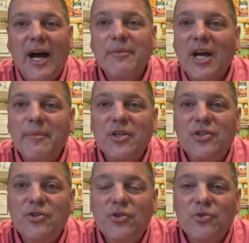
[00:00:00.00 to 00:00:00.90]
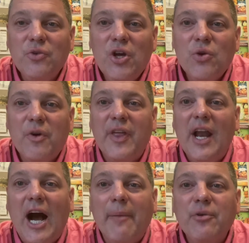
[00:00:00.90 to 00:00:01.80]
I'm coming to you with
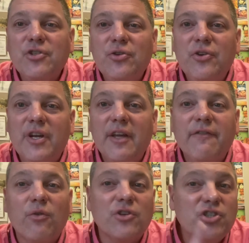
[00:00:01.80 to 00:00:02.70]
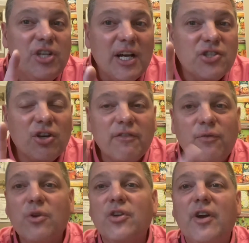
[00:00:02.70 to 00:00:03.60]
an opportunity for just our
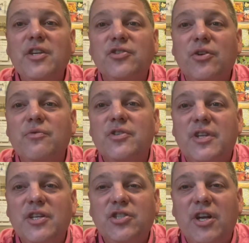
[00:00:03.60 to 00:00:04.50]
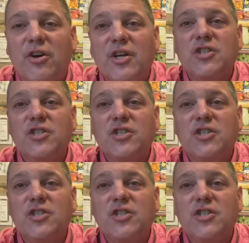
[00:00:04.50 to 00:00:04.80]
fourth grade students this year,